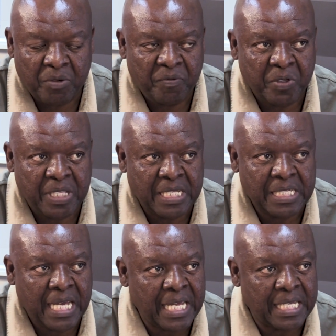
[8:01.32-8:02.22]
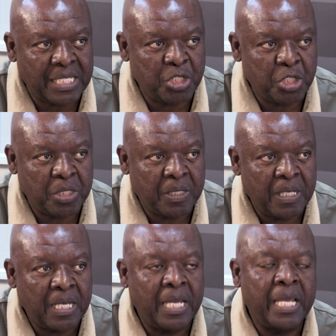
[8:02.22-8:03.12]
you for that courage.
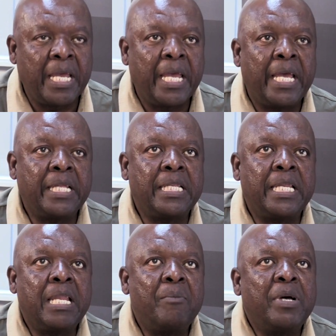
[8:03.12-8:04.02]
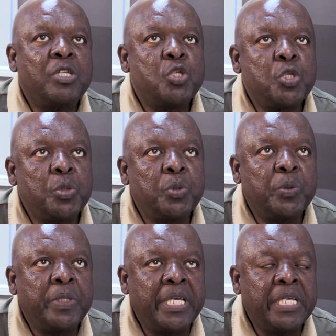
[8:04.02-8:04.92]
Yeah. And number
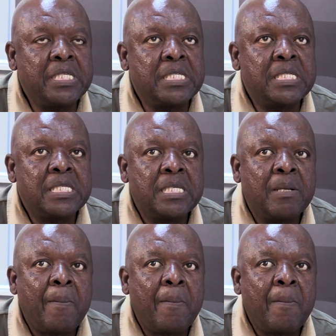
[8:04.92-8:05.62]
two is